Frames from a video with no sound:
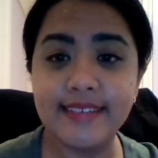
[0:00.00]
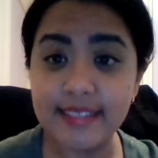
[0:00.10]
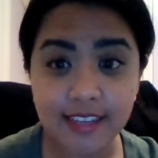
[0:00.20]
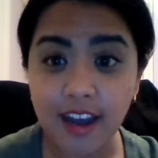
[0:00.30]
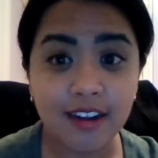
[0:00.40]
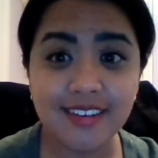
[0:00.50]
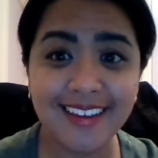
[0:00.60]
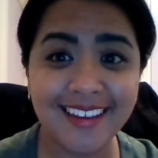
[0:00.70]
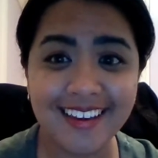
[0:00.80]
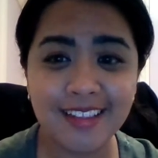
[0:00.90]
It's not.
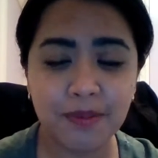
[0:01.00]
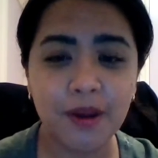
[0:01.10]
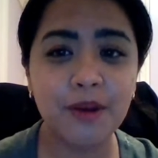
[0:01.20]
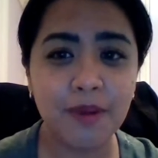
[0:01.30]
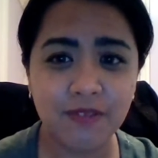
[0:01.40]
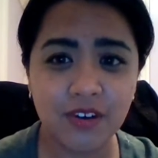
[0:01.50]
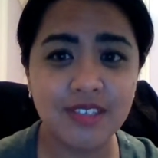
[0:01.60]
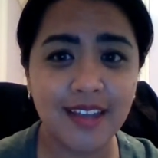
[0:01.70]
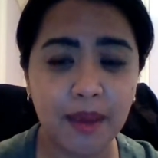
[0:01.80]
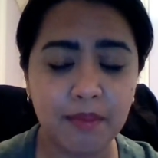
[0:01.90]
It's part of my
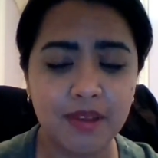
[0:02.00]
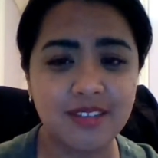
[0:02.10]
first name.